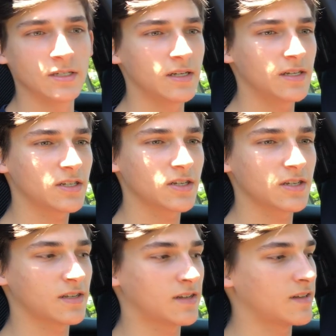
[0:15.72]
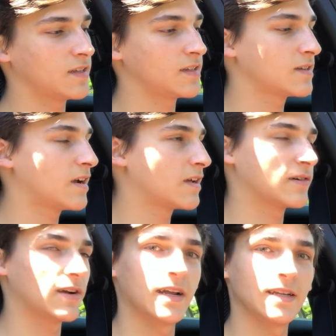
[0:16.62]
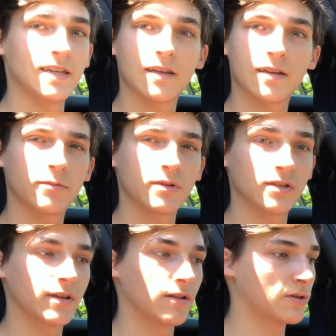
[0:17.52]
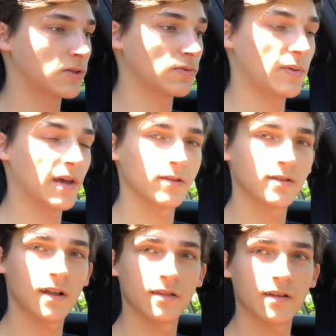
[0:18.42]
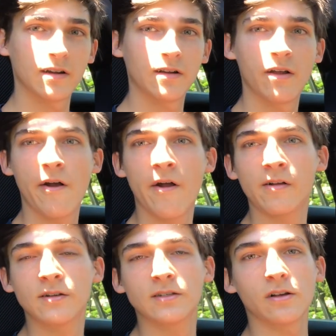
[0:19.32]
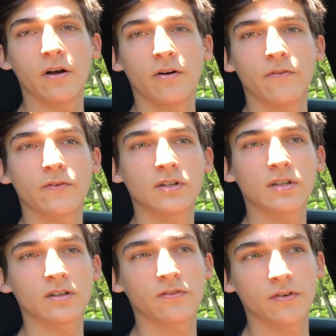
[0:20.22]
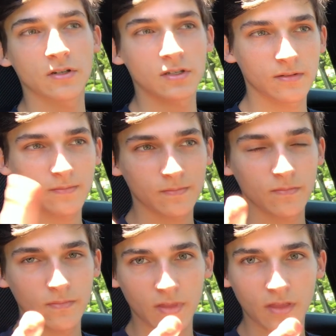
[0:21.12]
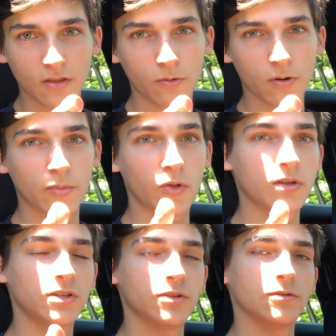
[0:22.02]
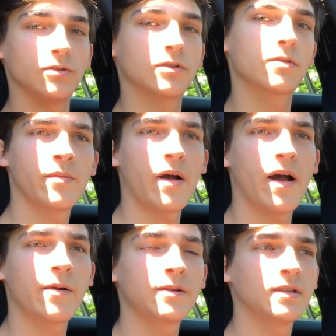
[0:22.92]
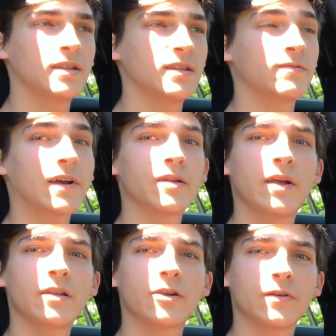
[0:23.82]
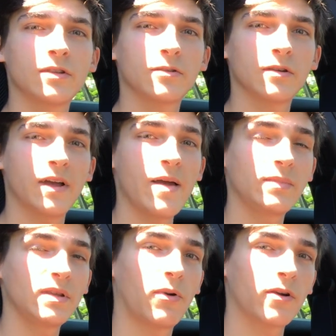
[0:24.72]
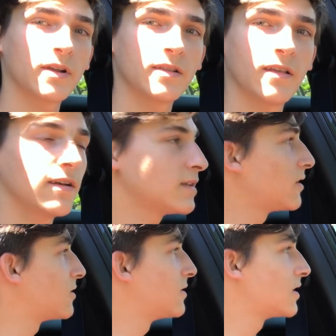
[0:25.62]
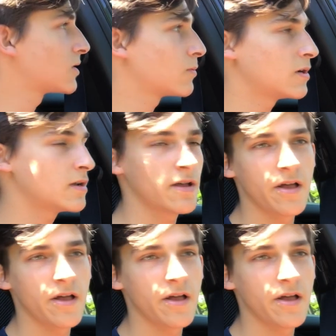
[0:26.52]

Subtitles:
it's not a great idea when you're dealing with 3 pedals down there. So first things first, don't wear bulky shoes. I would recommend going to an empty parking lot such as this one.